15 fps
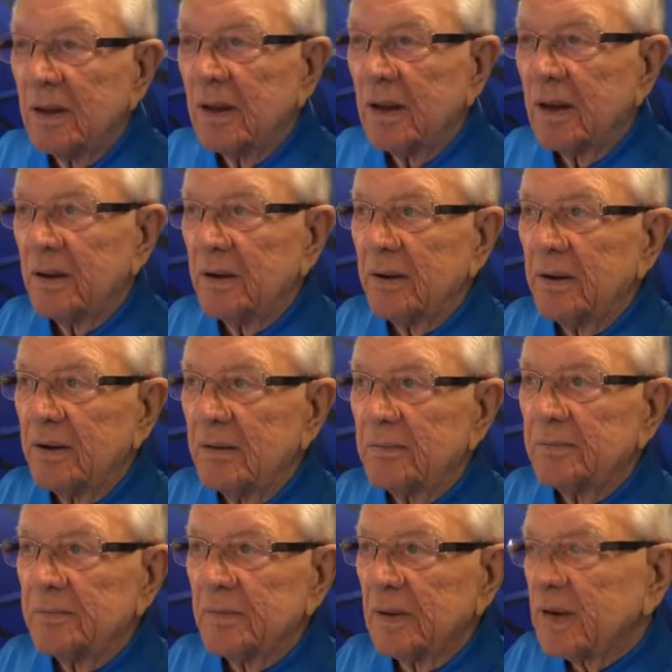And uh,
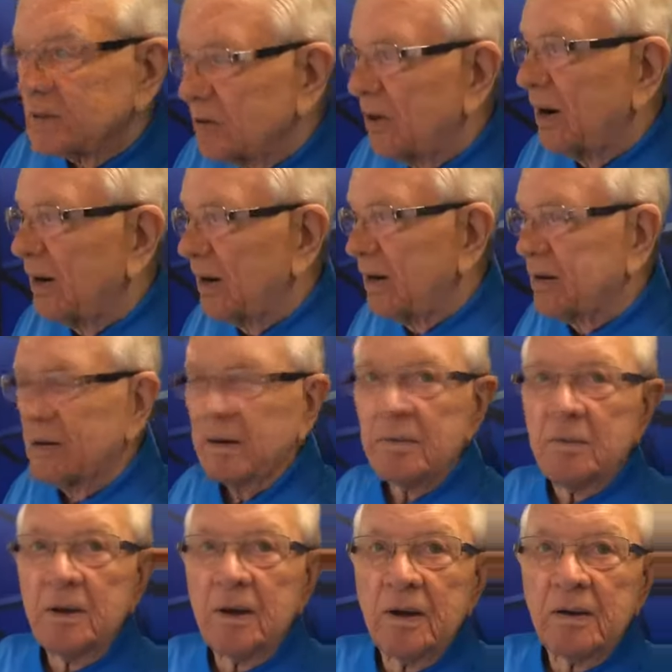that's why I like to
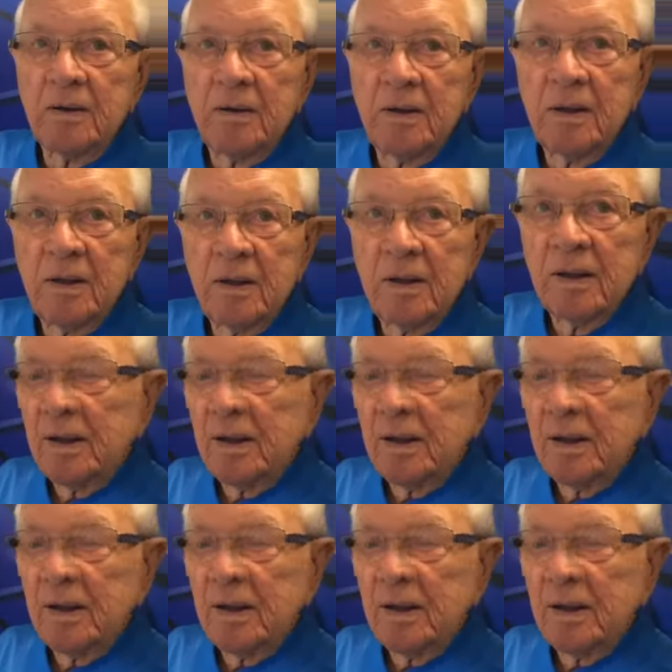come out. Yeah.